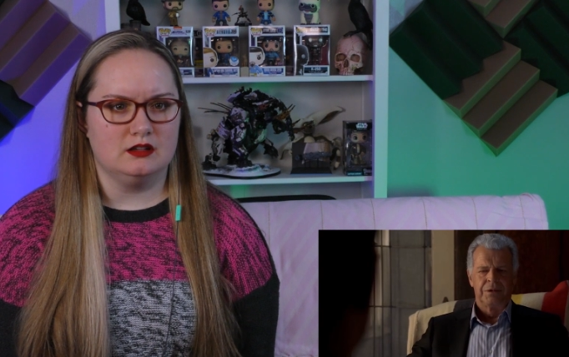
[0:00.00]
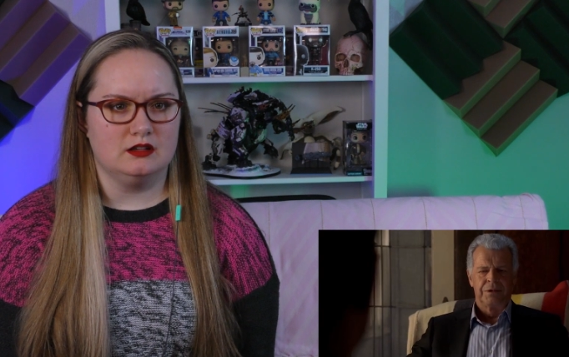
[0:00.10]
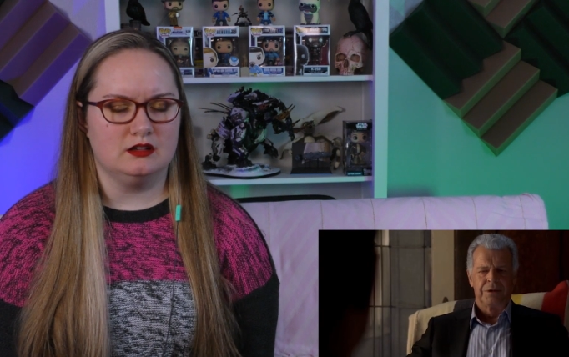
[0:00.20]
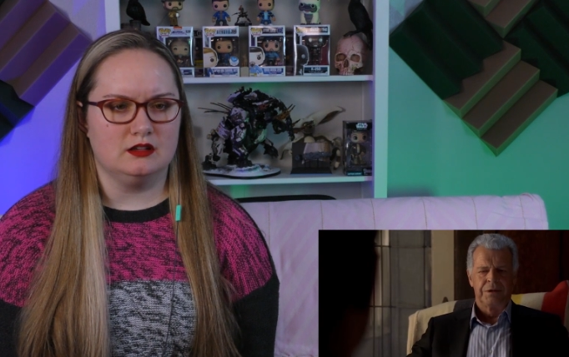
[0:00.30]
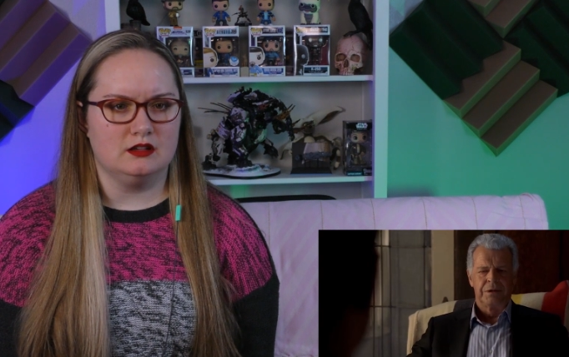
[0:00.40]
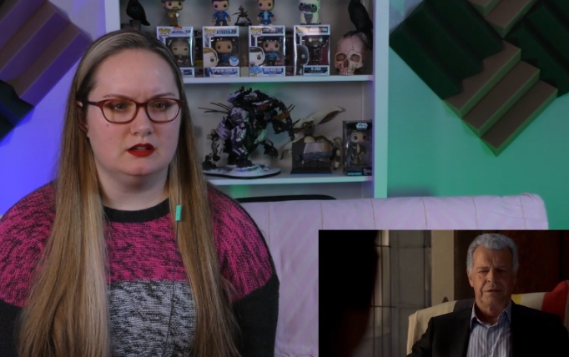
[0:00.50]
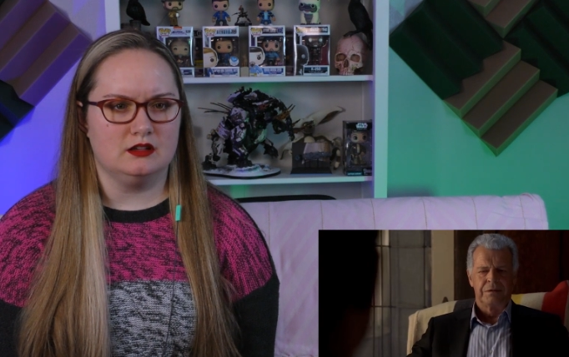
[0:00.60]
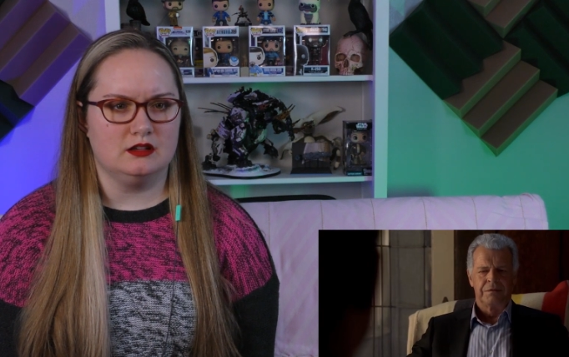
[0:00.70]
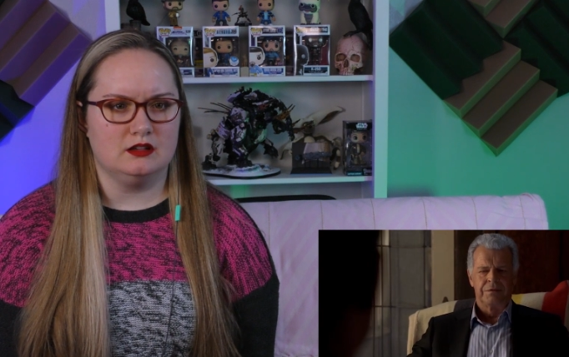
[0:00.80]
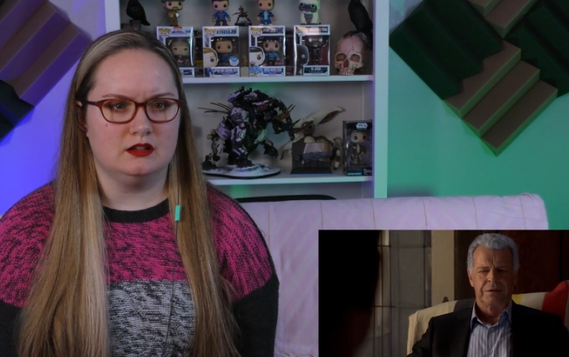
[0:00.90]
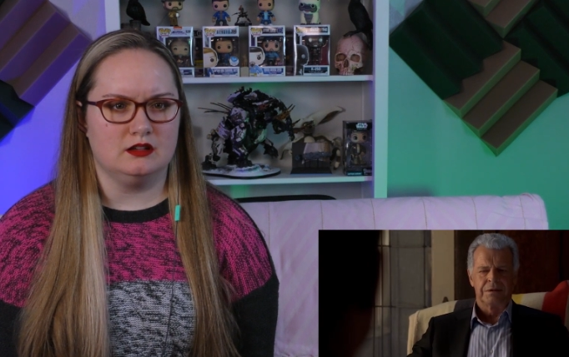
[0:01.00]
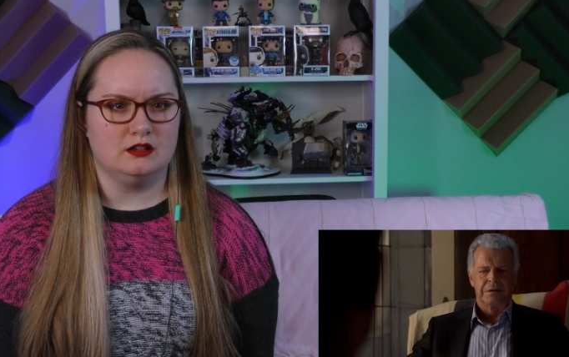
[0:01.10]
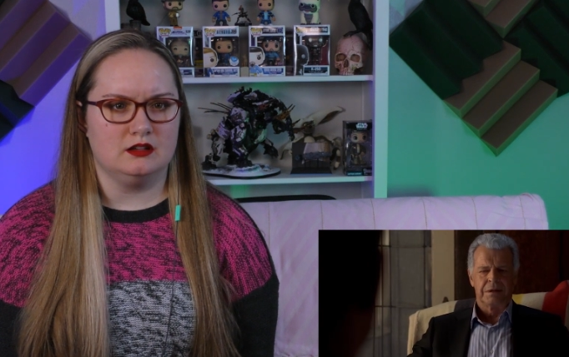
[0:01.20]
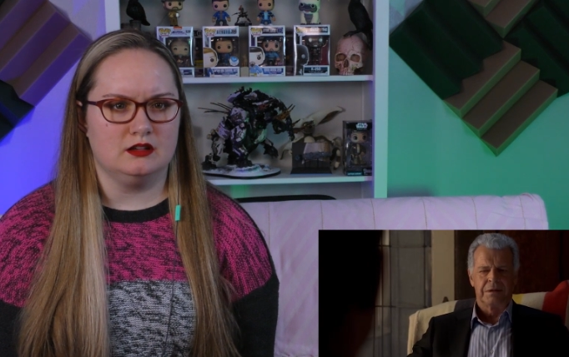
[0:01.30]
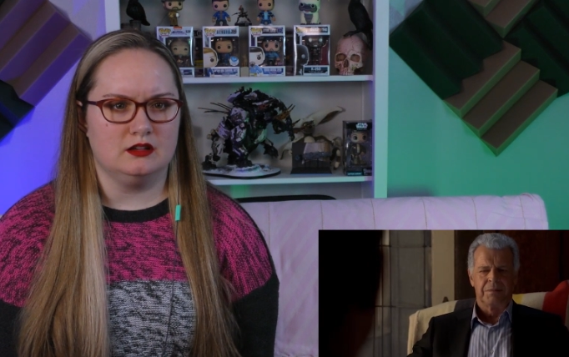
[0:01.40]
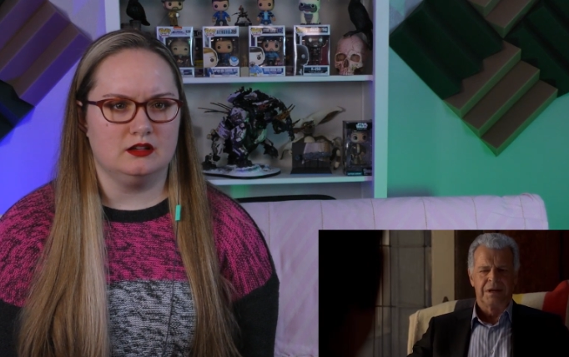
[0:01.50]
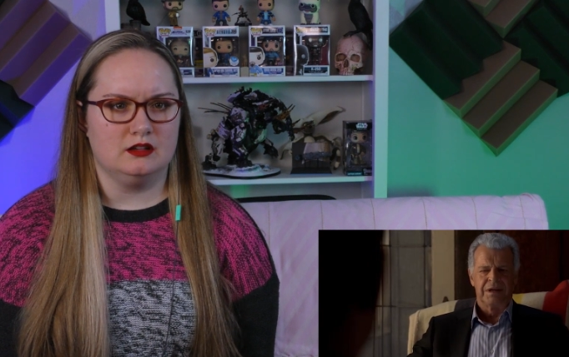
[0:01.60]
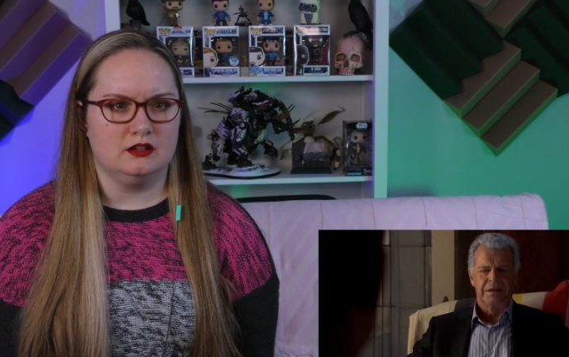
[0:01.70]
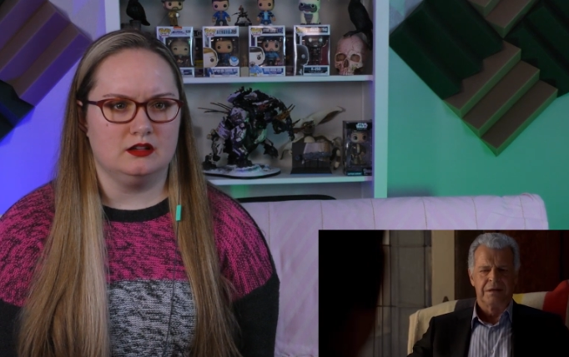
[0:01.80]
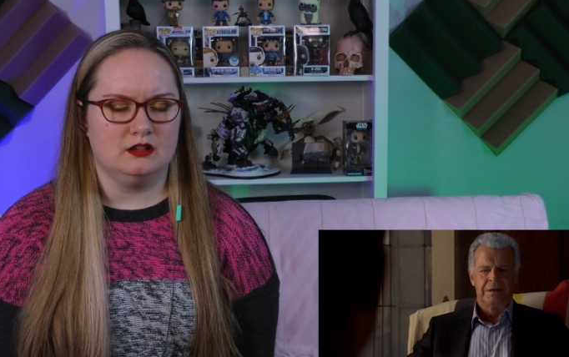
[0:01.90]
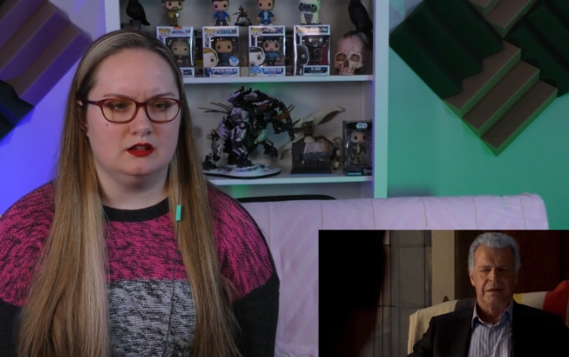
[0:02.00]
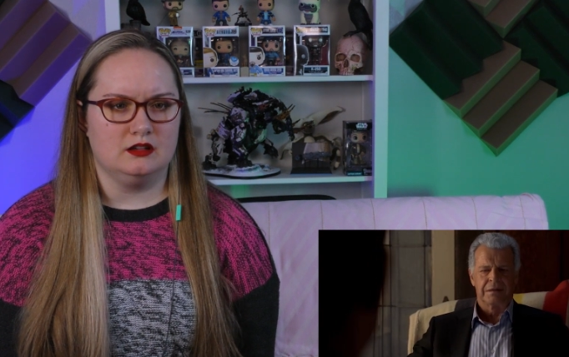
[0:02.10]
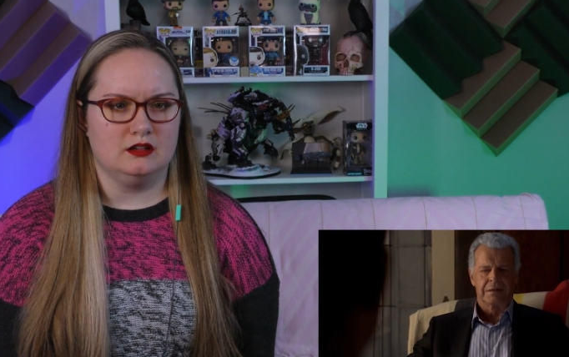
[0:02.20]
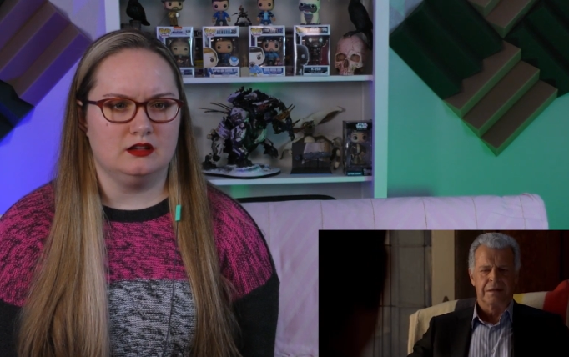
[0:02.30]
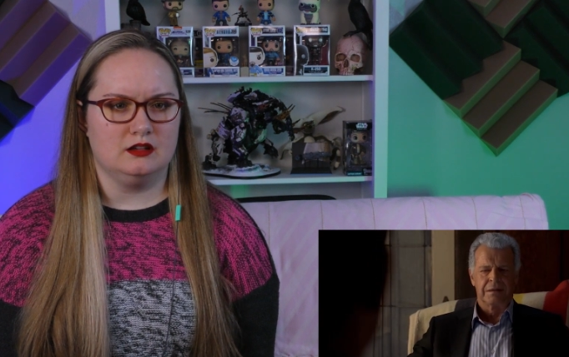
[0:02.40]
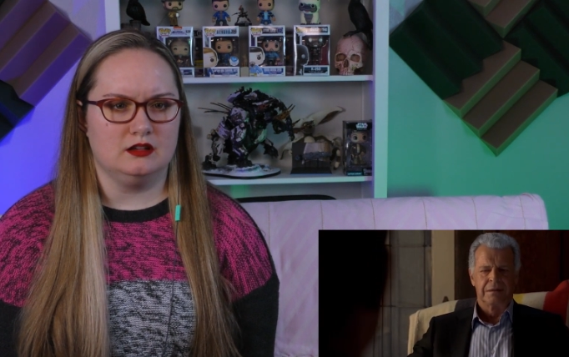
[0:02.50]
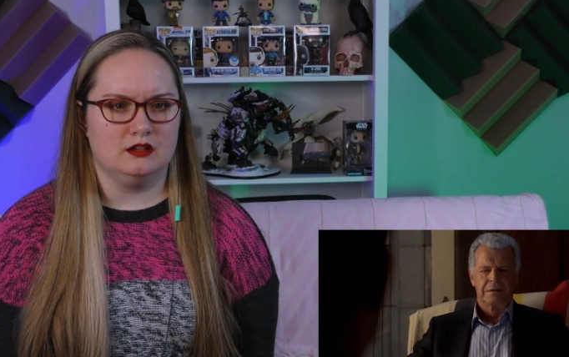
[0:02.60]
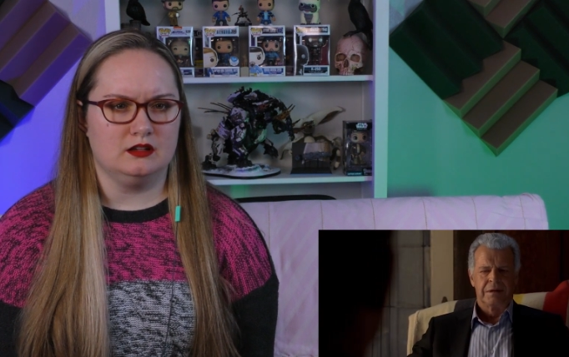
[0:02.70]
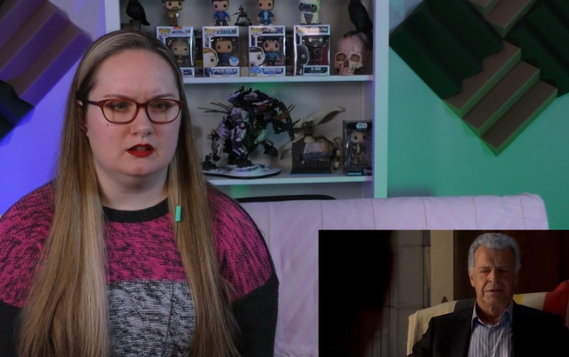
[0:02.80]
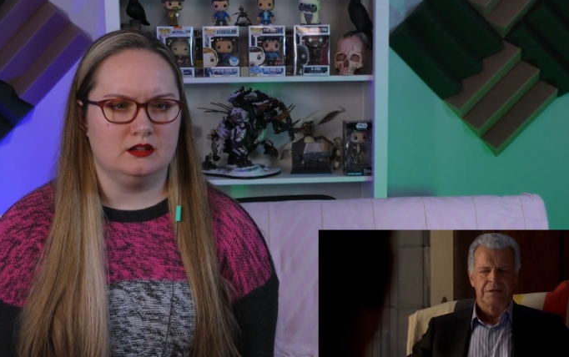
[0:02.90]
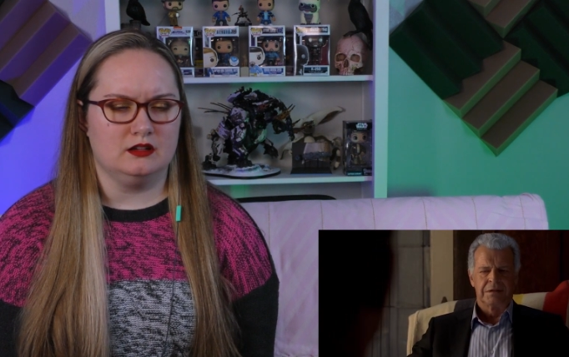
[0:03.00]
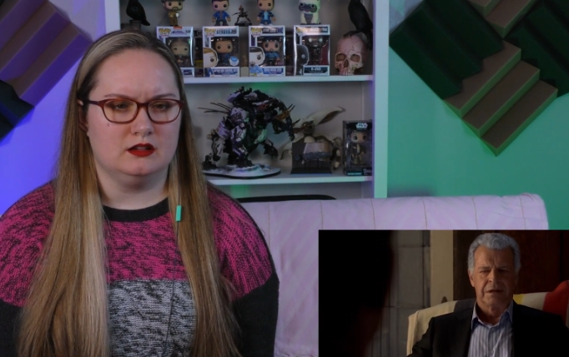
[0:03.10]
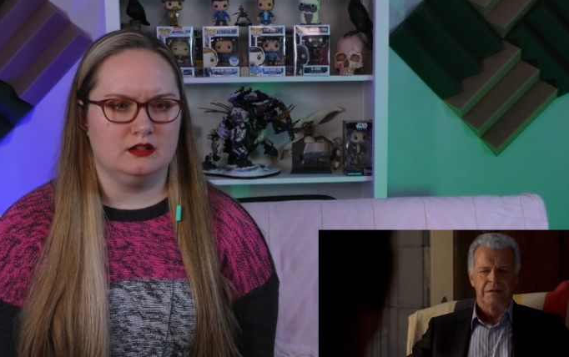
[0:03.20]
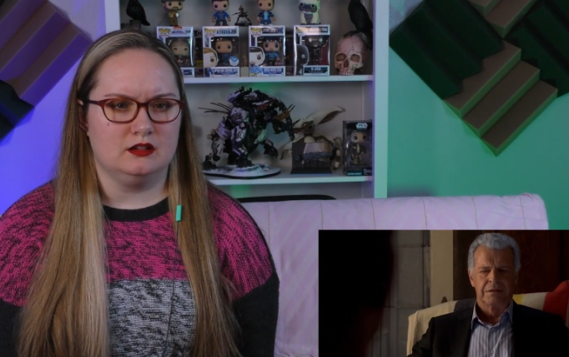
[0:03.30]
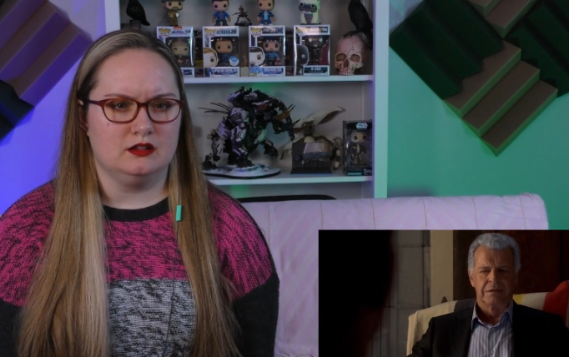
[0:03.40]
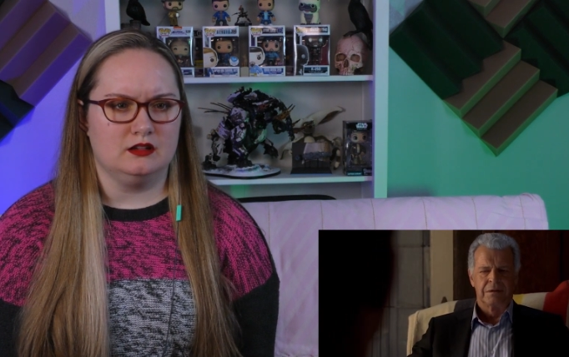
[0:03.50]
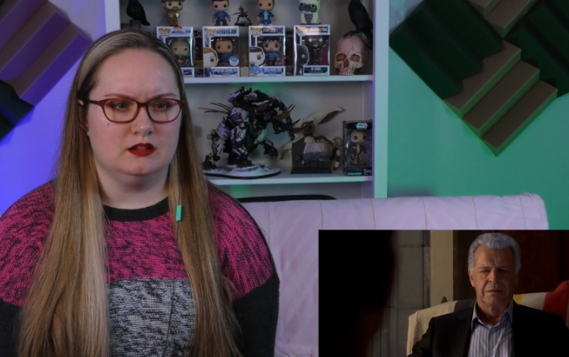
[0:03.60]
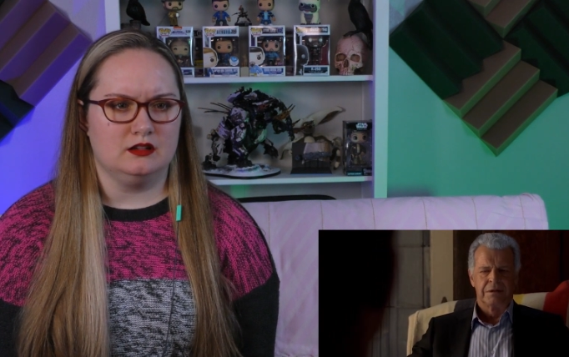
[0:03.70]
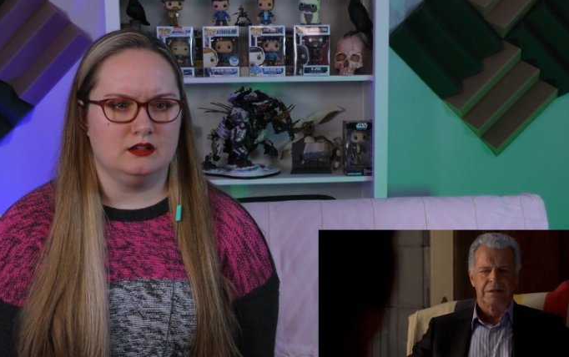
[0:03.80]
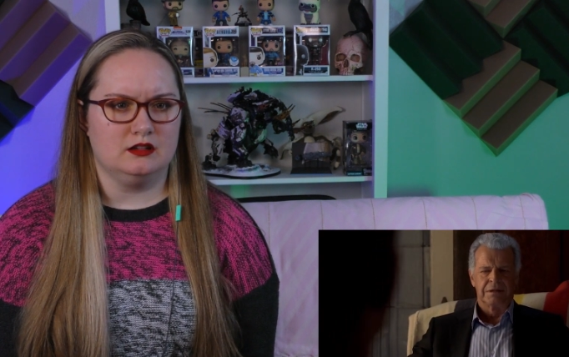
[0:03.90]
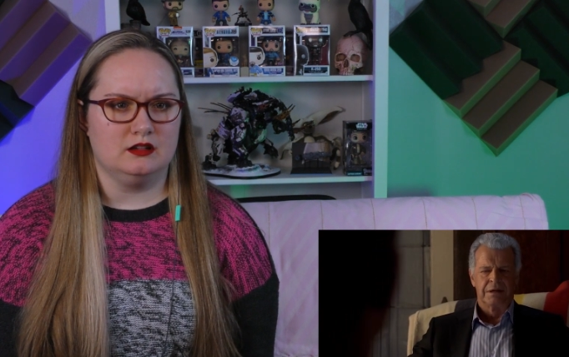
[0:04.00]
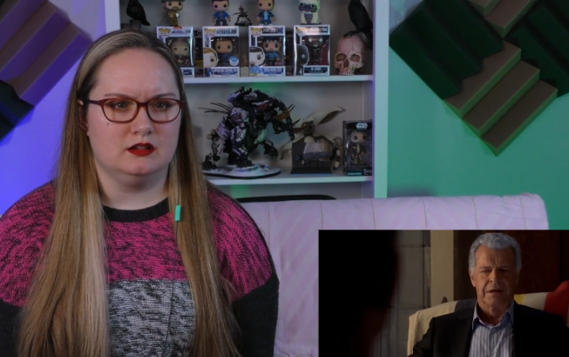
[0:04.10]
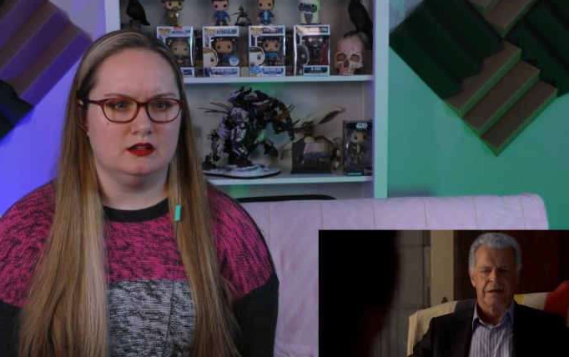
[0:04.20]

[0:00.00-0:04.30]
Speaker 1: broke the universe, the other man did nothing but have his son stolen, his